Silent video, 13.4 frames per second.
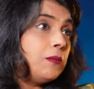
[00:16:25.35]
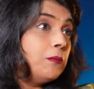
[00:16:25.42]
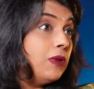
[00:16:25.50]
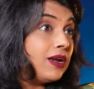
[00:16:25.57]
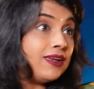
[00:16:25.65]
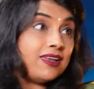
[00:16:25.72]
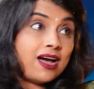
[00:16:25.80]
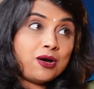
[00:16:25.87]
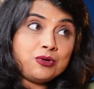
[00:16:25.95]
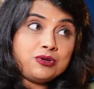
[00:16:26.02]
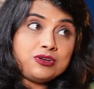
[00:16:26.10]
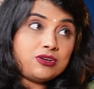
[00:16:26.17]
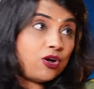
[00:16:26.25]
But now,
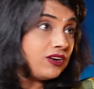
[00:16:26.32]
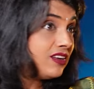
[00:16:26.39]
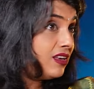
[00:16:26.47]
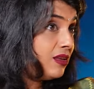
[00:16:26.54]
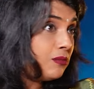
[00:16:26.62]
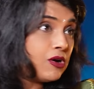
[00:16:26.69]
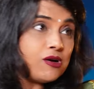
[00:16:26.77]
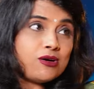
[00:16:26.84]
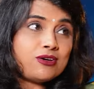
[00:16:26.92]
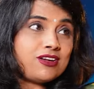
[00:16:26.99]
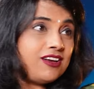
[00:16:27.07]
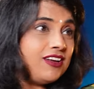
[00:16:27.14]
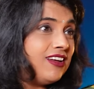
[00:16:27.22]
not anymore.